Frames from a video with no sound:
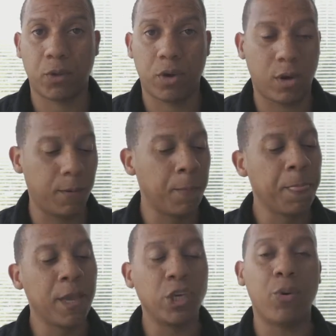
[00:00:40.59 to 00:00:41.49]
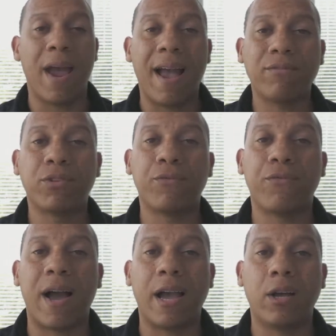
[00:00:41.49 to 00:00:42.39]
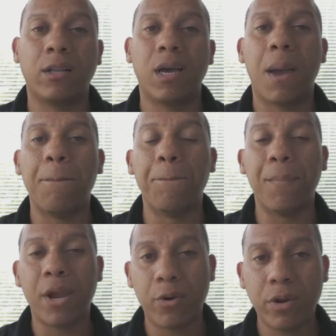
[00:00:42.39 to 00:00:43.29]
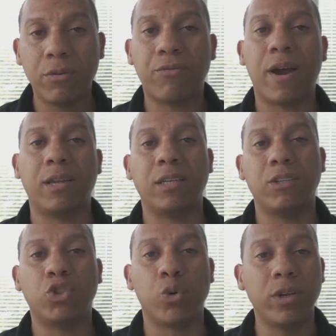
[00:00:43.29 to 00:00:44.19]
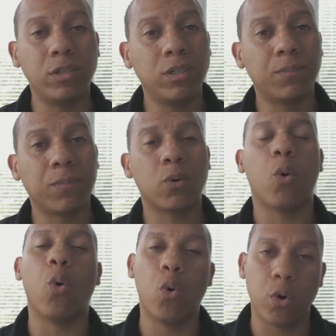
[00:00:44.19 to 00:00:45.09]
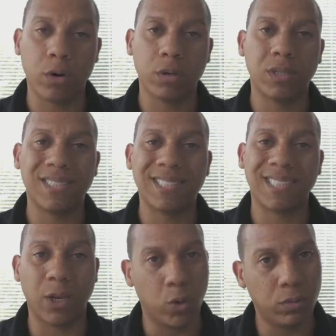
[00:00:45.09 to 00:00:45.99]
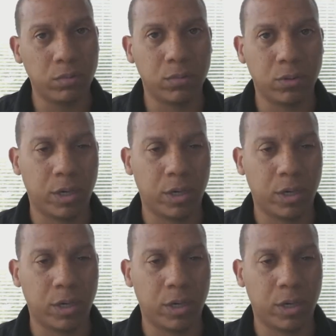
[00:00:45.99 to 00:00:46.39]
Okay, you have to file married filing jointly or single.